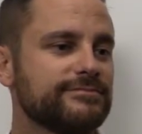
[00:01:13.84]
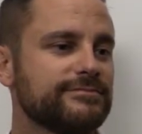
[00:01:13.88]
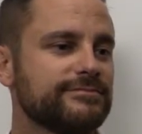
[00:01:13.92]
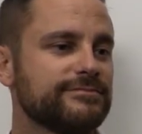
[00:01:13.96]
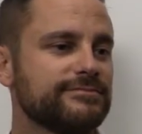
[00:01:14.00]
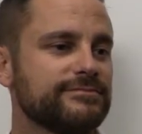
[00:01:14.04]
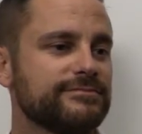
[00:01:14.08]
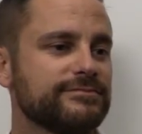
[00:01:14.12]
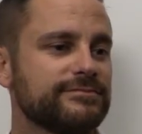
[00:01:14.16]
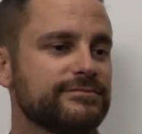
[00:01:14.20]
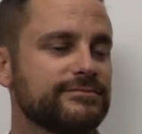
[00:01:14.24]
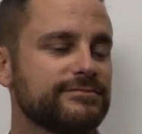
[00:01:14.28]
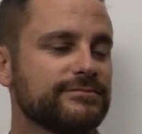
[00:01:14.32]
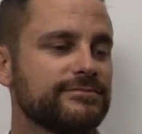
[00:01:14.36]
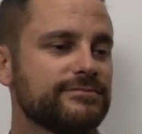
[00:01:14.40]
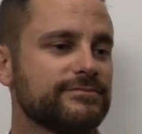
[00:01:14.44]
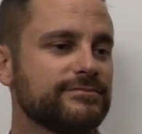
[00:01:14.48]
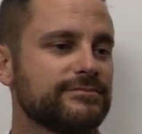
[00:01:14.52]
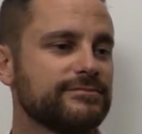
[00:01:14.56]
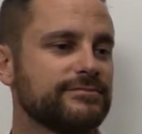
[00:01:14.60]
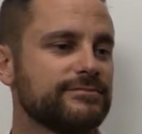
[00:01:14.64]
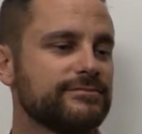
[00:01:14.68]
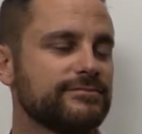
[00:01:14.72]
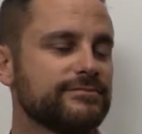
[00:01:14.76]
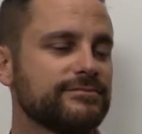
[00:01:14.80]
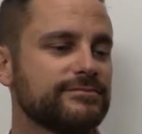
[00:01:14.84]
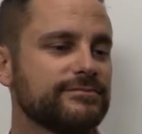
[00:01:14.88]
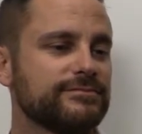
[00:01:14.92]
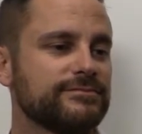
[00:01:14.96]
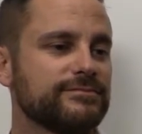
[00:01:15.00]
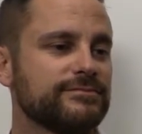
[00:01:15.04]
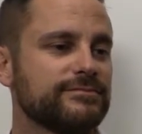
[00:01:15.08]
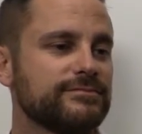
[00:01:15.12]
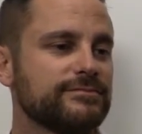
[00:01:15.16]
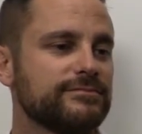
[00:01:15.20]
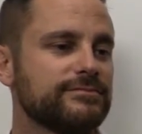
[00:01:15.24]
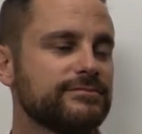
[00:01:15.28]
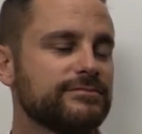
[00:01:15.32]

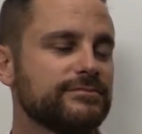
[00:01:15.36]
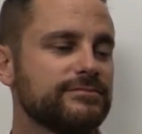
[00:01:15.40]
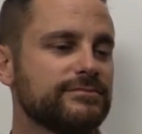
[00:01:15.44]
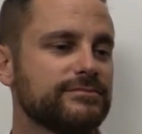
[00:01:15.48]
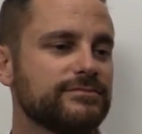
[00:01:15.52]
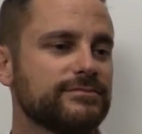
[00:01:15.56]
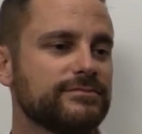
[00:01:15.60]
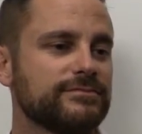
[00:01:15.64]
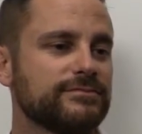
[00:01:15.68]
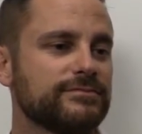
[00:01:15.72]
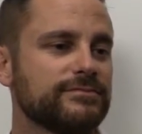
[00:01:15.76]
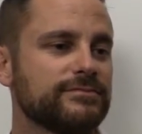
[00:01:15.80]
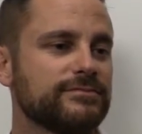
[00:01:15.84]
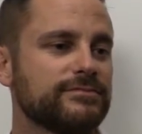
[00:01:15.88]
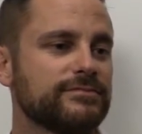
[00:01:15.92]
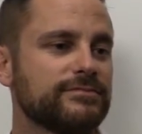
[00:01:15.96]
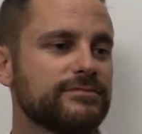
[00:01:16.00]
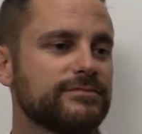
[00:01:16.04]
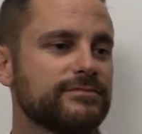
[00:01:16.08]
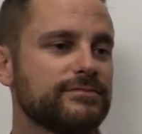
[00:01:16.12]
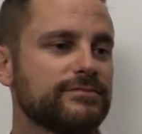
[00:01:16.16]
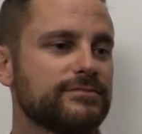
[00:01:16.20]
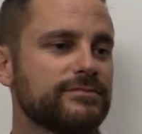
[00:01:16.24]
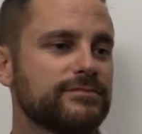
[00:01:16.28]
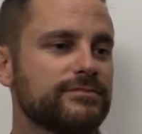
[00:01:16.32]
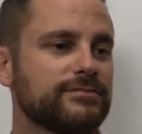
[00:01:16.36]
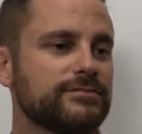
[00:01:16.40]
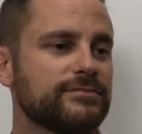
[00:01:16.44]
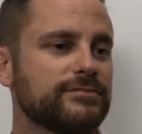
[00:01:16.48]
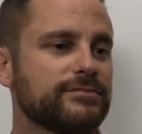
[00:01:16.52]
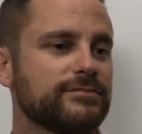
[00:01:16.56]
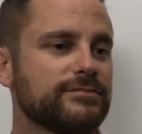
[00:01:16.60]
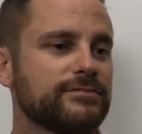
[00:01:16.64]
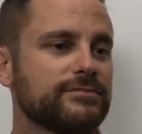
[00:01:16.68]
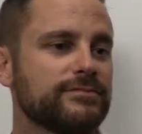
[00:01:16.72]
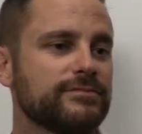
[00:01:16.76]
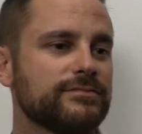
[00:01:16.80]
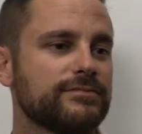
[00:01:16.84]

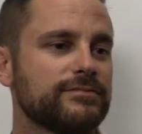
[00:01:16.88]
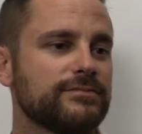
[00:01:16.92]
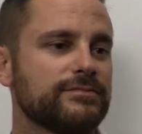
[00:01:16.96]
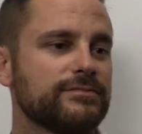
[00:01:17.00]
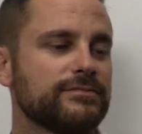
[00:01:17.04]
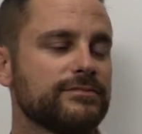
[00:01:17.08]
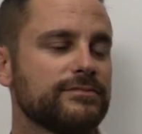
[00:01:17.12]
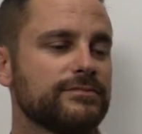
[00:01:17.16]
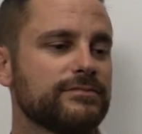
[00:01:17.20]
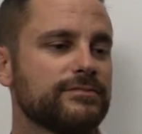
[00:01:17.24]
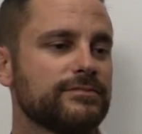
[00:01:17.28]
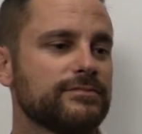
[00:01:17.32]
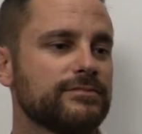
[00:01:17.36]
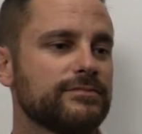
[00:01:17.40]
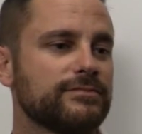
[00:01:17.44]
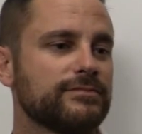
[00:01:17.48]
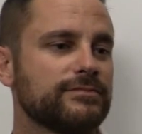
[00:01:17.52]
(silent)